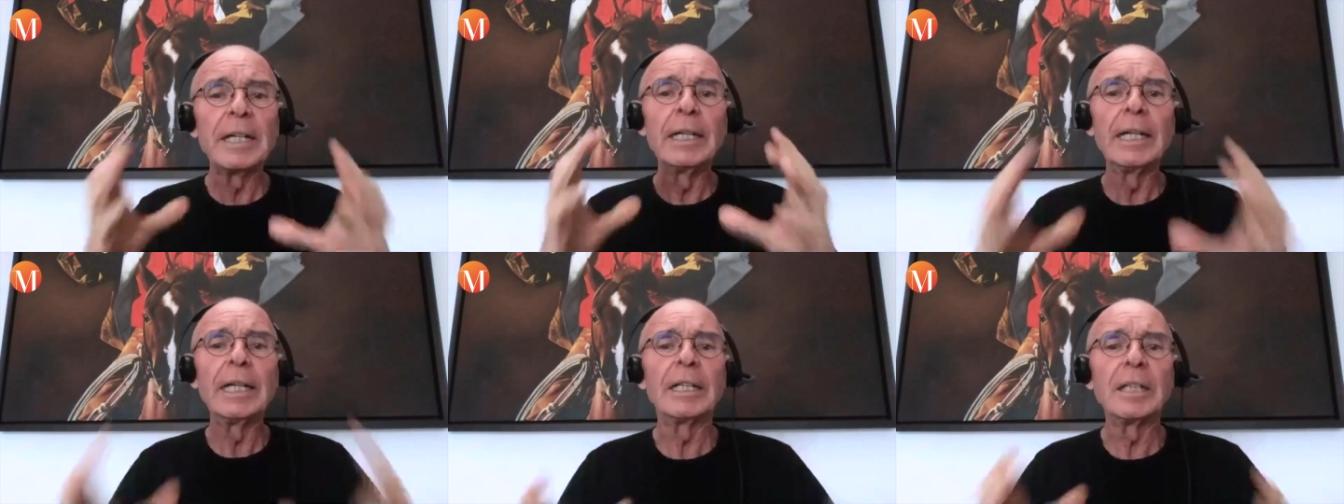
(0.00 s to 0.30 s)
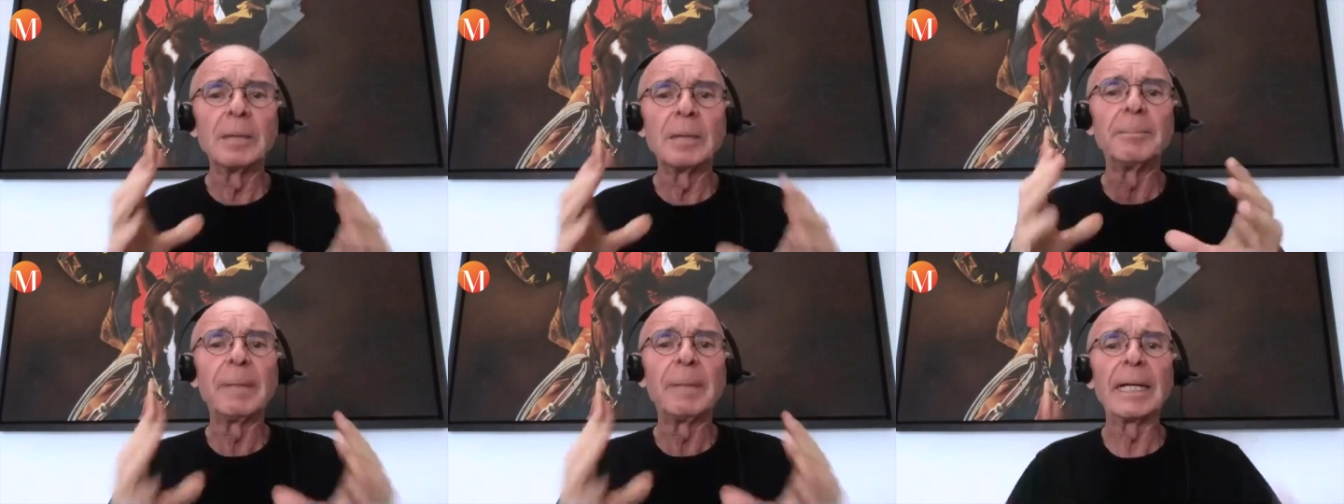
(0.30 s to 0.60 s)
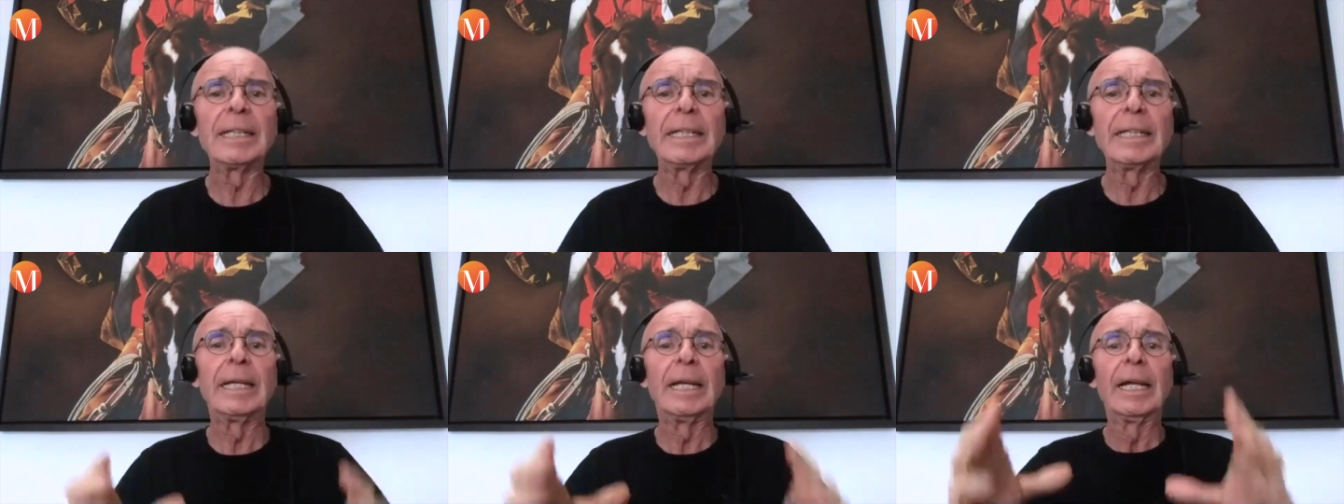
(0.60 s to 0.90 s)
little
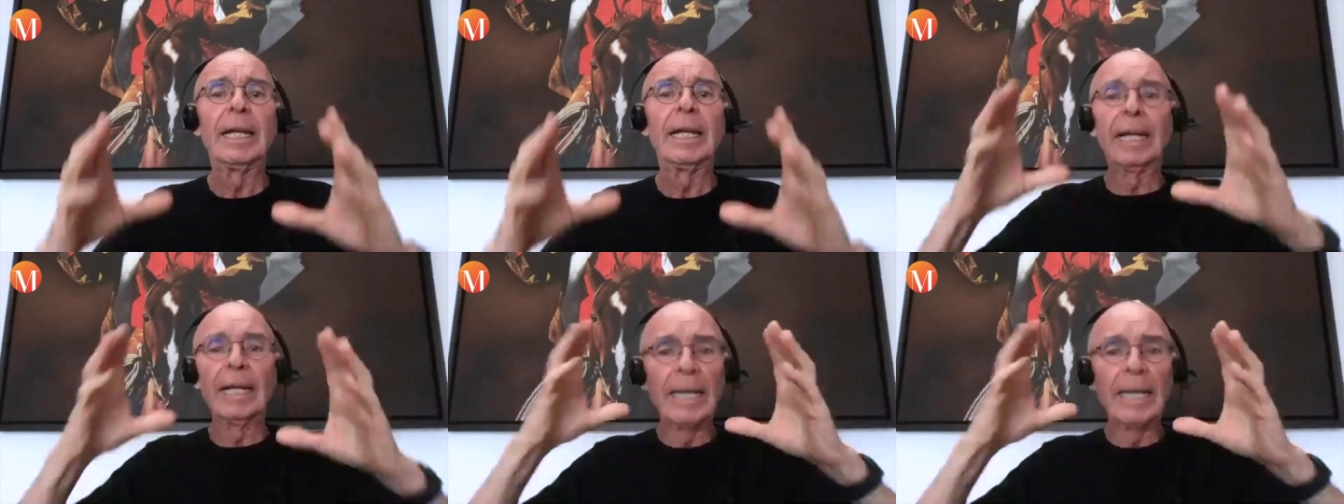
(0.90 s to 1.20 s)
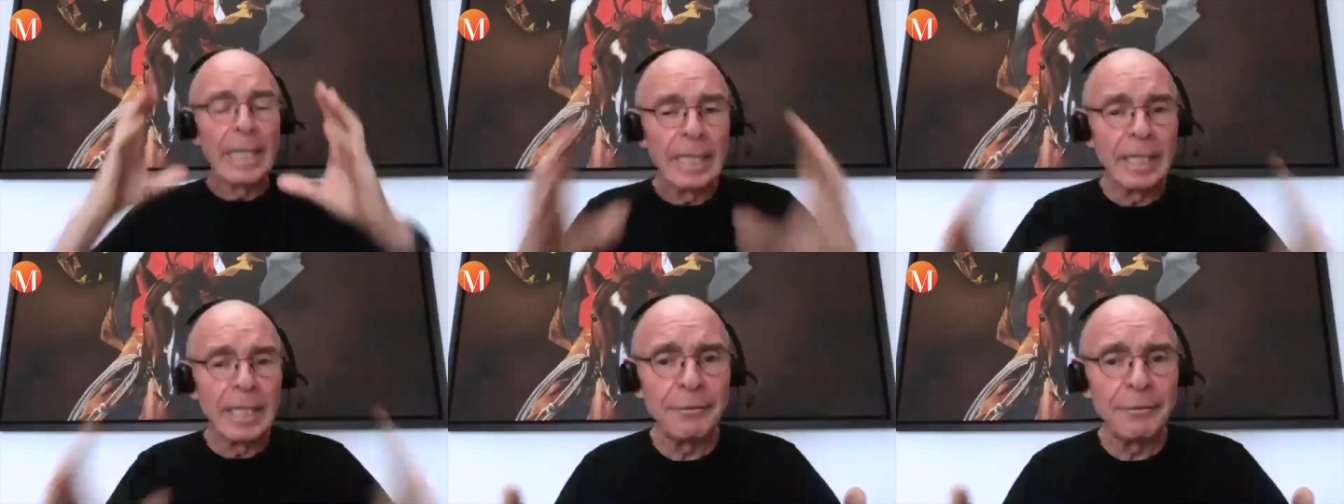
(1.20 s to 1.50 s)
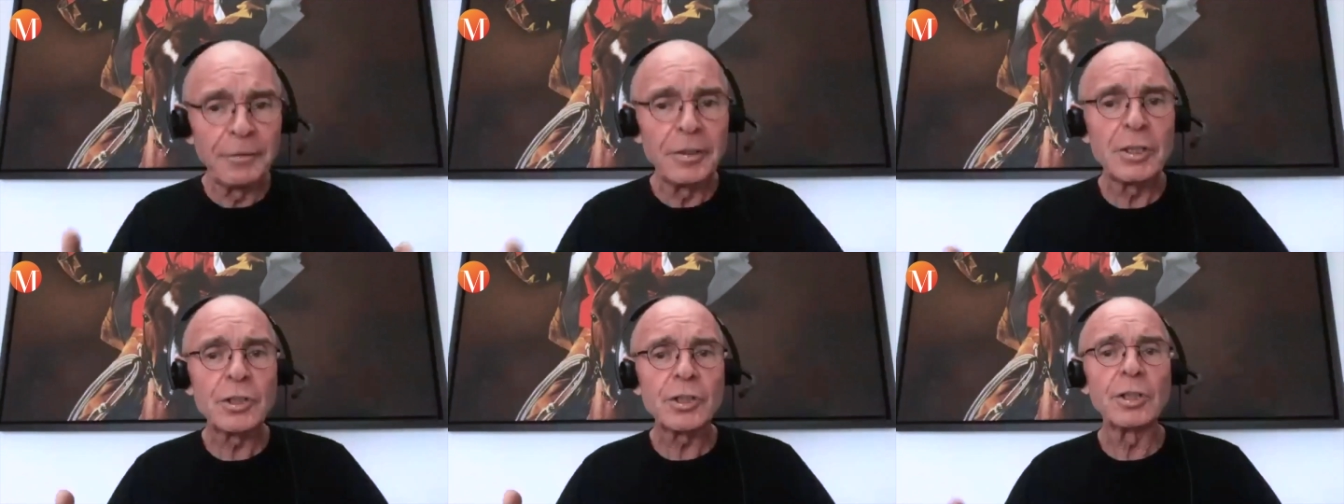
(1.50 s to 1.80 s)
money,
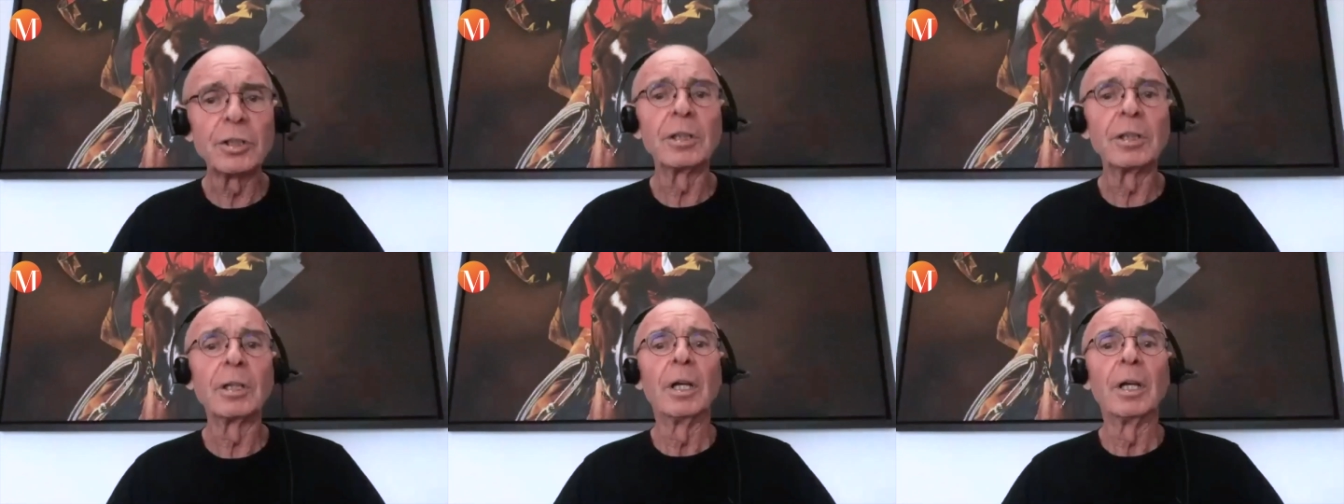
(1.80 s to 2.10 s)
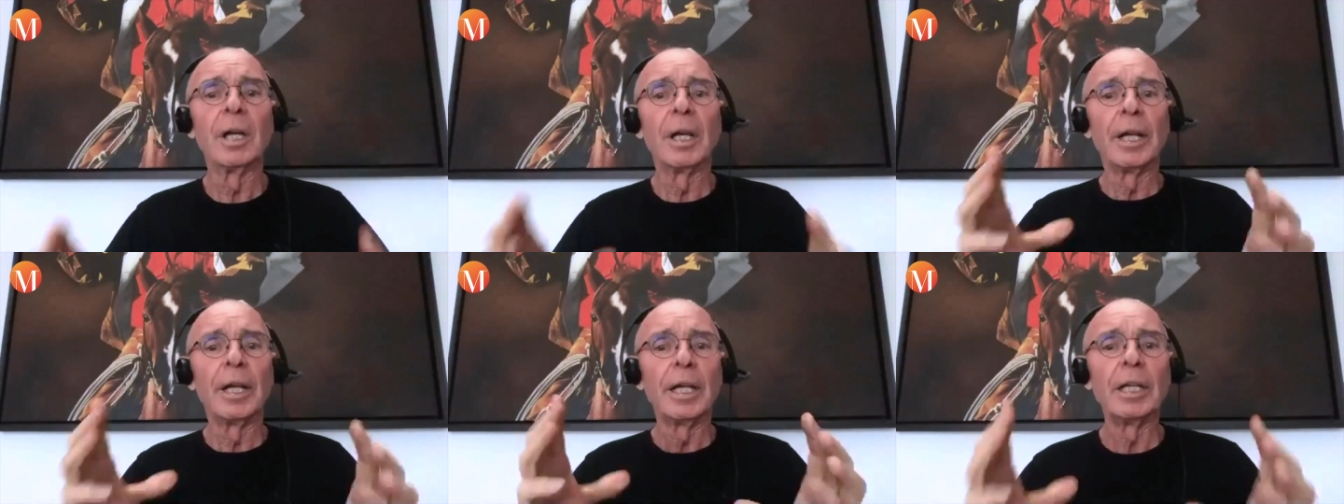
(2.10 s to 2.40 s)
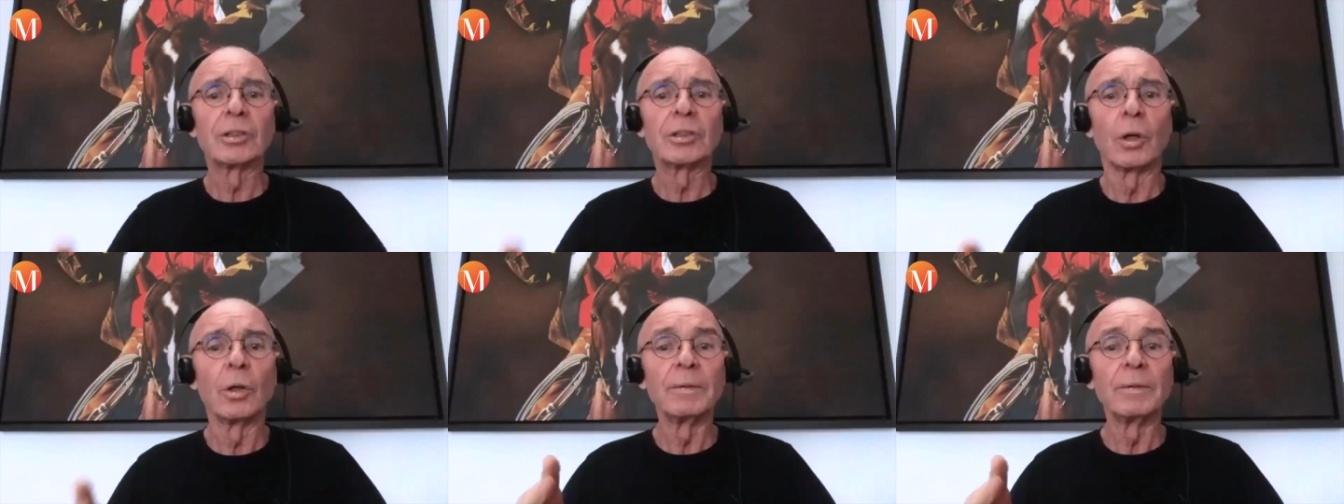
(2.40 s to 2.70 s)
inefficient,
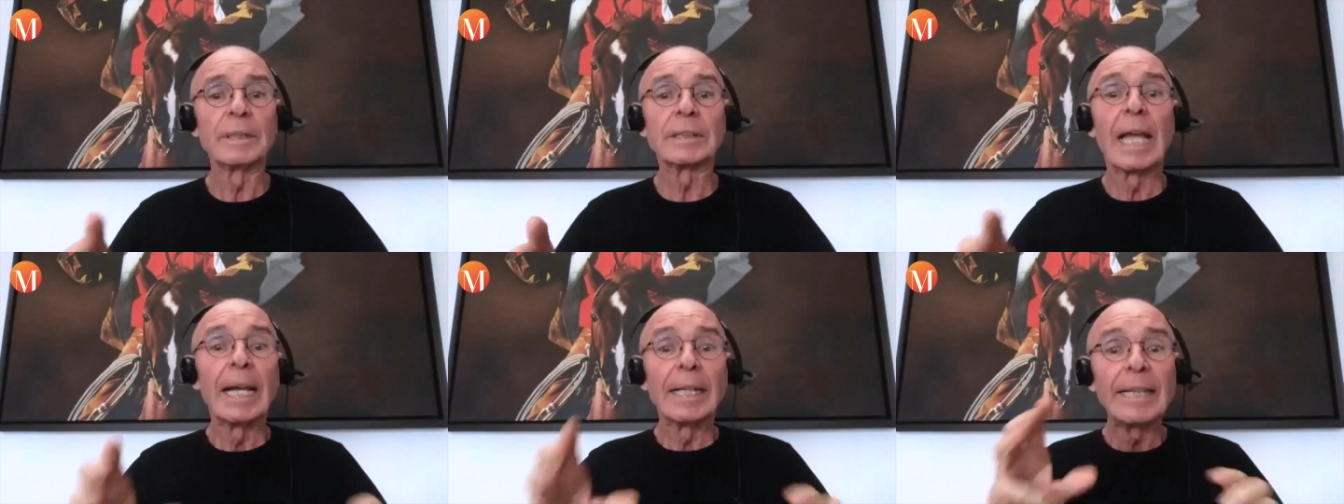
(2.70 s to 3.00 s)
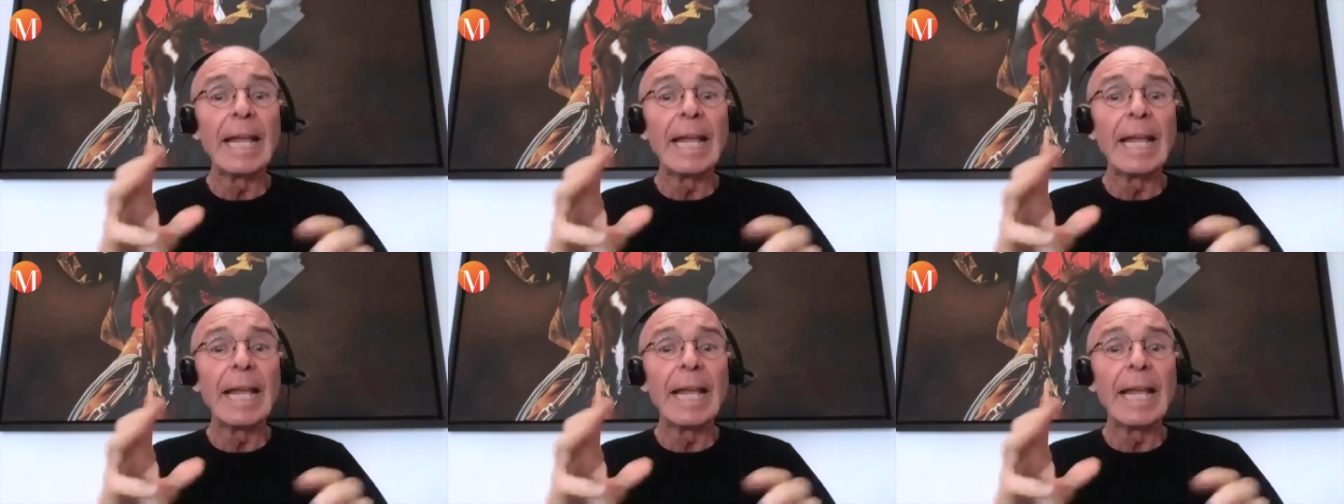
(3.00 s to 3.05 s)
is always.